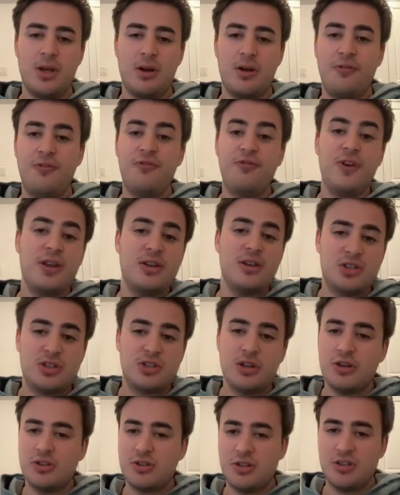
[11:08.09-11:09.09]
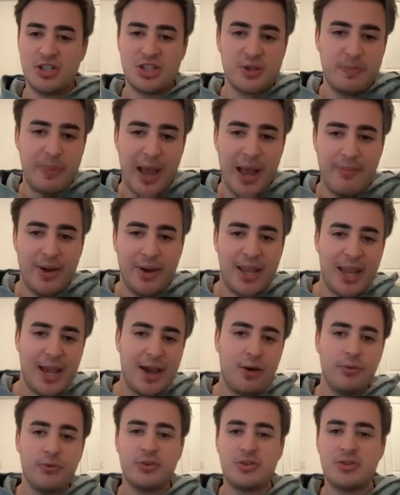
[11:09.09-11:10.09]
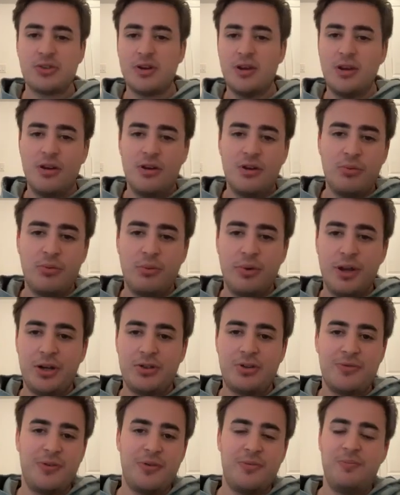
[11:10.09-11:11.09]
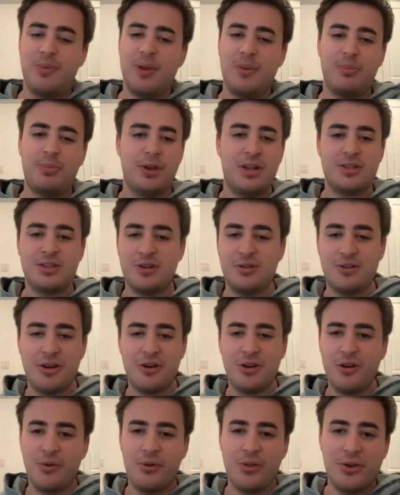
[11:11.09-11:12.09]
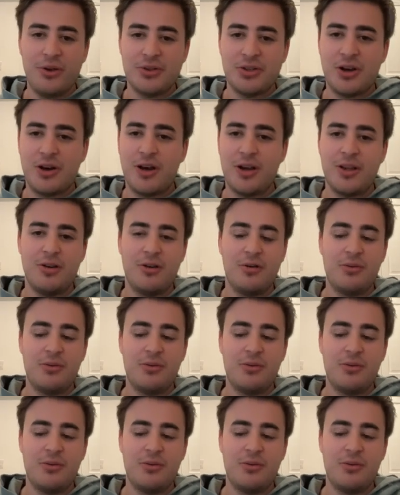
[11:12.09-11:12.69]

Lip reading: finsters and spam accounts, which, for people listening who don't know what those are,